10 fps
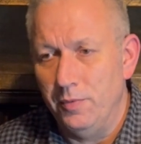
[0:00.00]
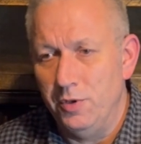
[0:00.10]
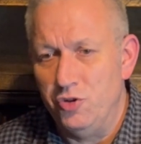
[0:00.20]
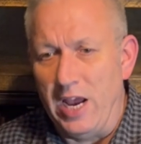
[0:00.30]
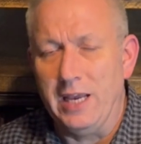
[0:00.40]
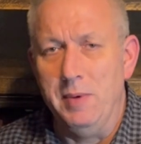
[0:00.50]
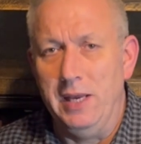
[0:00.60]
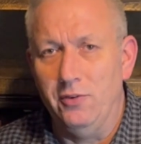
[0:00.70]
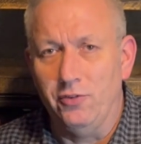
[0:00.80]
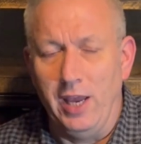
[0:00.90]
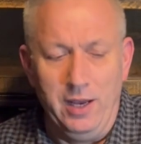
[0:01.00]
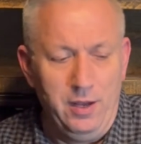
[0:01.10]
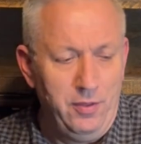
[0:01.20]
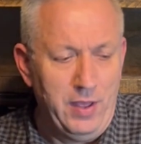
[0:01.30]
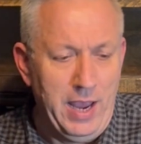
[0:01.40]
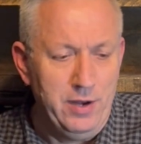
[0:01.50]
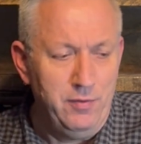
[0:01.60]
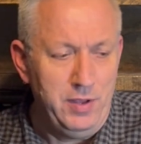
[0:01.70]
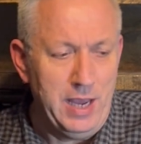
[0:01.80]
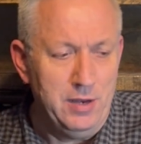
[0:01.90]
Jagmeet Singh, the head
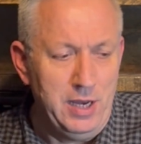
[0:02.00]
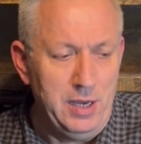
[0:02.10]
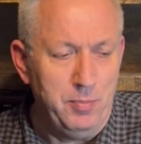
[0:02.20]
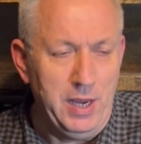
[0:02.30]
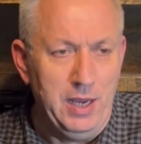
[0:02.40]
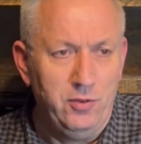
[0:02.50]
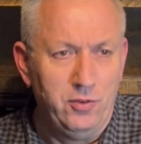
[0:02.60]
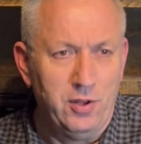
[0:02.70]
of the NDP,